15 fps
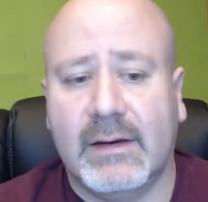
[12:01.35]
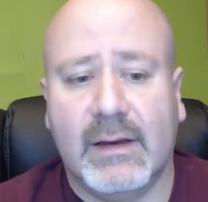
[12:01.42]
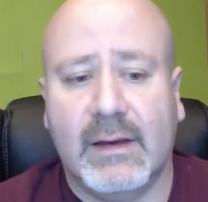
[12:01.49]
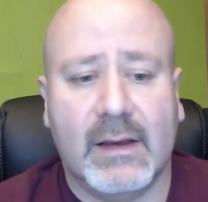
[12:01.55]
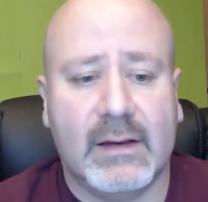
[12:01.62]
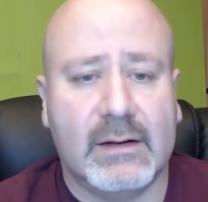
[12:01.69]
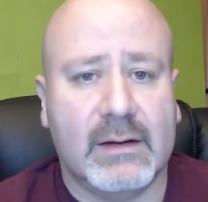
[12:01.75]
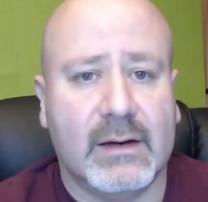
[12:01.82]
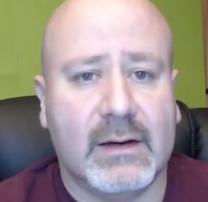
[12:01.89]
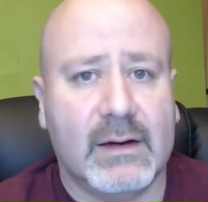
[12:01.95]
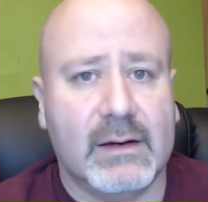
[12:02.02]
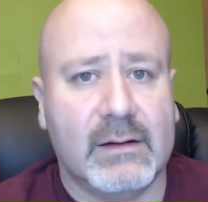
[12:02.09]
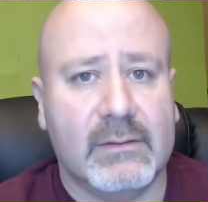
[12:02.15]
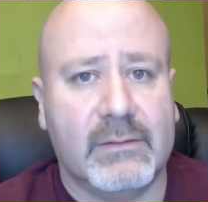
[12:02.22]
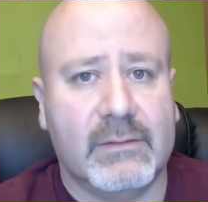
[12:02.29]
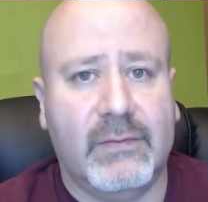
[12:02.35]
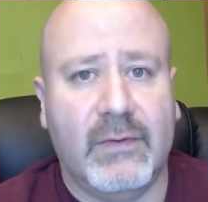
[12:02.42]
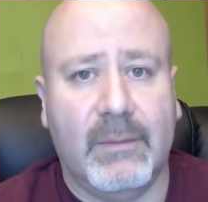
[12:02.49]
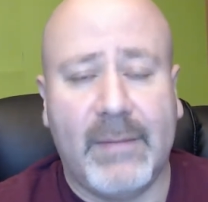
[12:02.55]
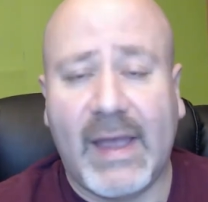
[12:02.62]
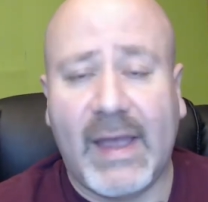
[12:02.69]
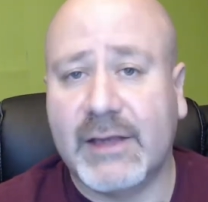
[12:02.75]
And
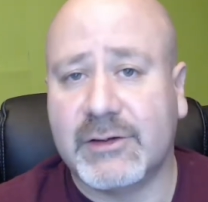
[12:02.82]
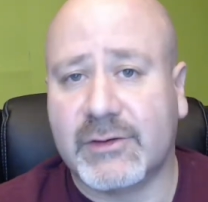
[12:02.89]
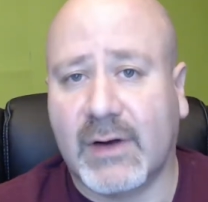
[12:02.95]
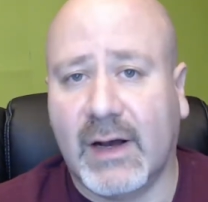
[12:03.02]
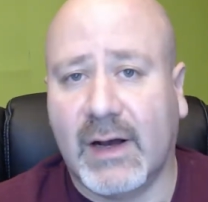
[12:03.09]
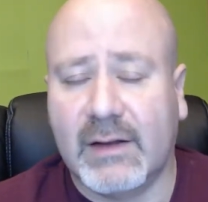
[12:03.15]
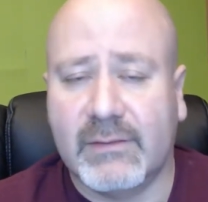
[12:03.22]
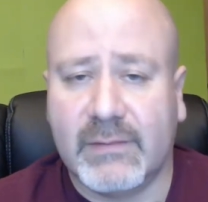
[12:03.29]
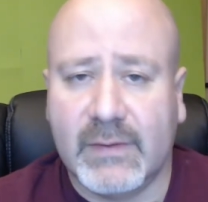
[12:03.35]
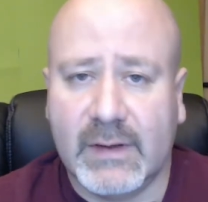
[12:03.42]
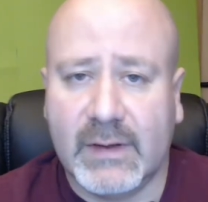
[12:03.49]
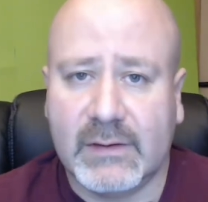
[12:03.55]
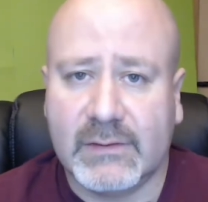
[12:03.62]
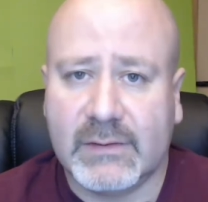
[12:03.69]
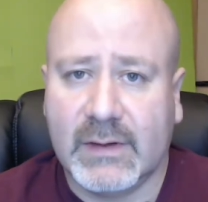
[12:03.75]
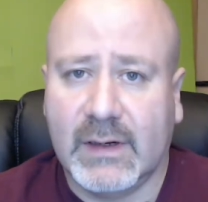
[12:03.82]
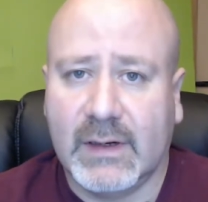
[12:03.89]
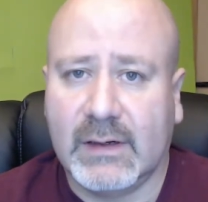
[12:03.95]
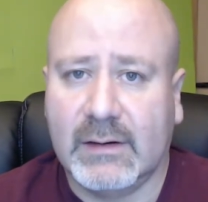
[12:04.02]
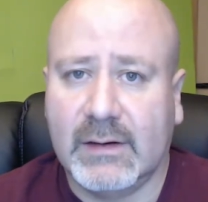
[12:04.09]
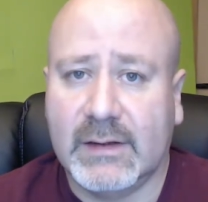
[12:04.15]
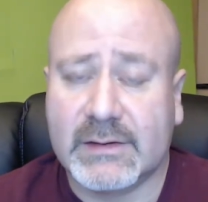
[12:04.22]
the main drive is
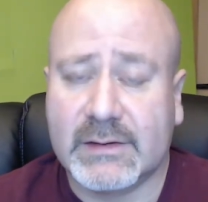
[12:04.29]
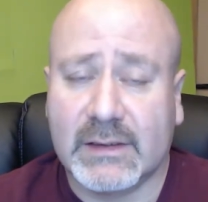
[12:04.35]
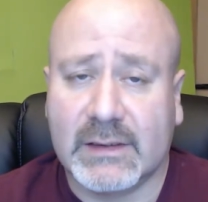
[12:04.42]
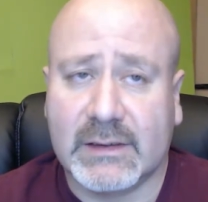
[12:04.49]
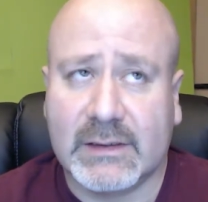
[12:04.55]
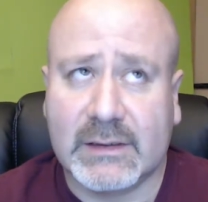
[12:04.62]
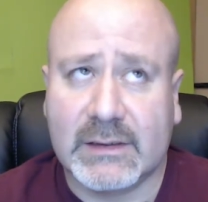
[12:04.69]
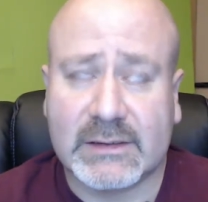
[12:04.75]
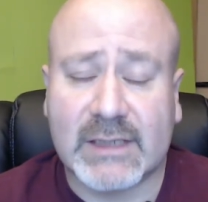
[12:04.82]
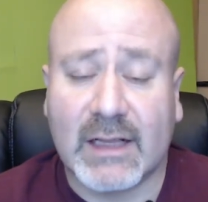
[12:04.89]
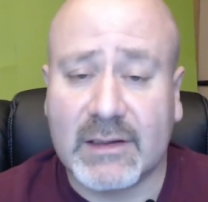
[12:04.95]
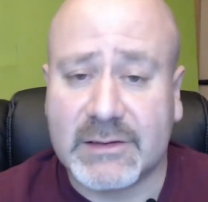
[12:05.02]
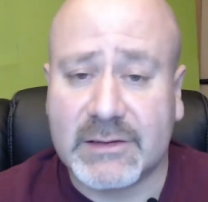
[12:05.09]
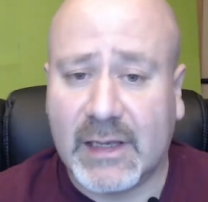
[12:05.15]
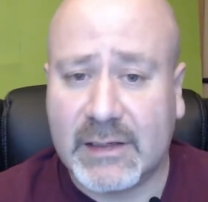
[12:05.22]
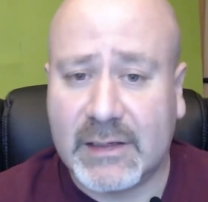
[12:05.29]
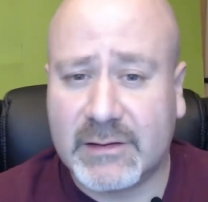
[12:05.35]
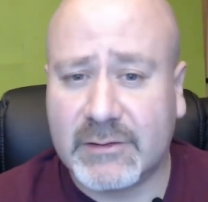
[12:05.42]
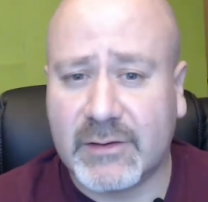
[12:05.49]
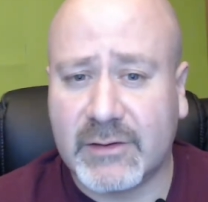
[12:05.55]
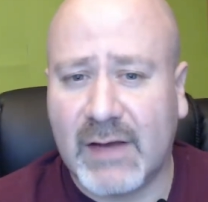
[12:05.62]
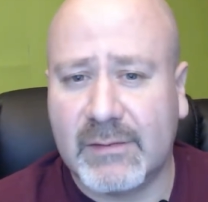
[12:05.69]
a solid
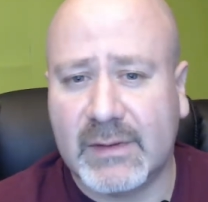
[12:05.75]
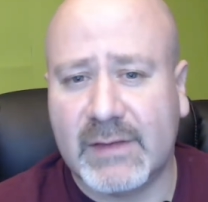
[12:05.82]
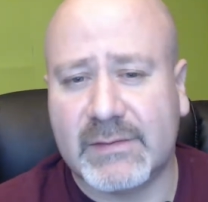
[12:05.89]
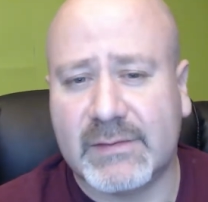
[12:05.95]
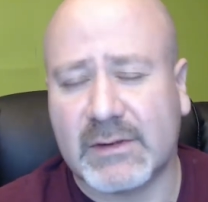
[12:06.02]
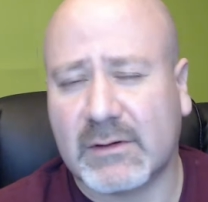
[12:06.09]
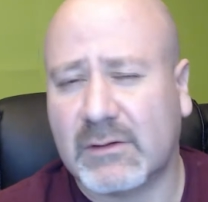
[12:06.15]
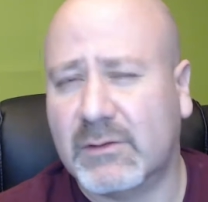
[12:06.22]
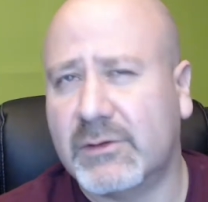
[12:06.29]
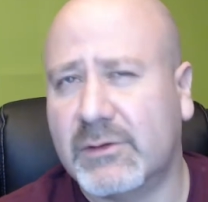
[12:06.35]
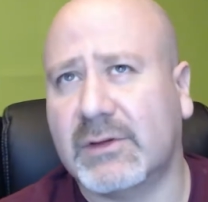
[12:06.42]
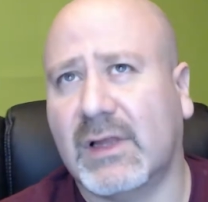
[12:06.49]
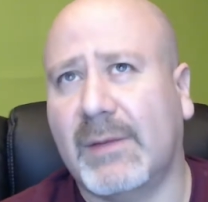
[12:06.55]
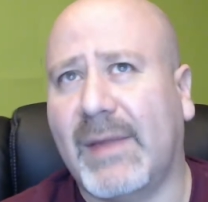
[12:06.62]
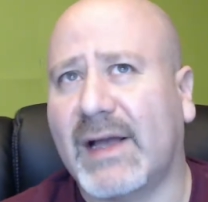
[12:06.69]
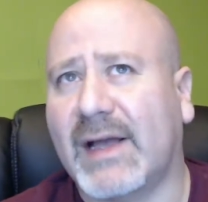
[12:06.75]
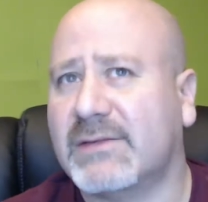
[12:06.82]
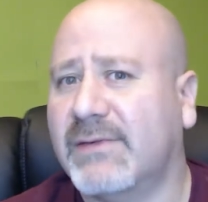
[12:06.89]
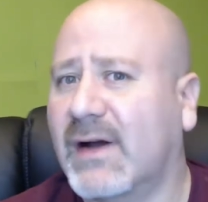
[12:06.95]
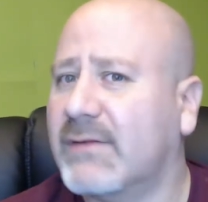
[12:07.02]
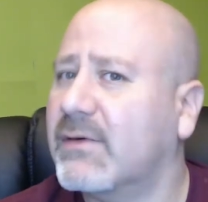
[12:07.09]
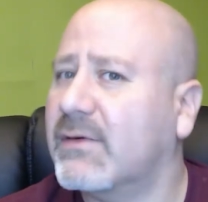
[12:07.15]
state drive. I believe it's a Crucial MX
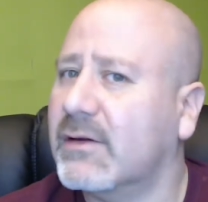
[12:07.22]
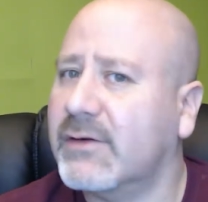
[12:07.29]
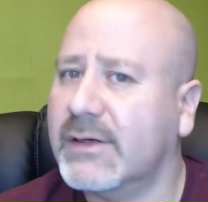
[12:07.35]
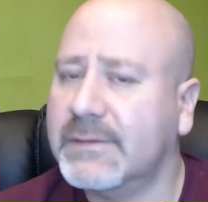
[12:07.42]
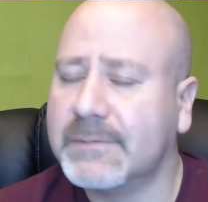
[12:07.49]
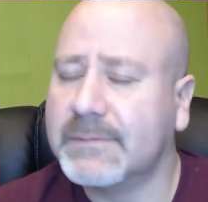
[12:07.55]
500.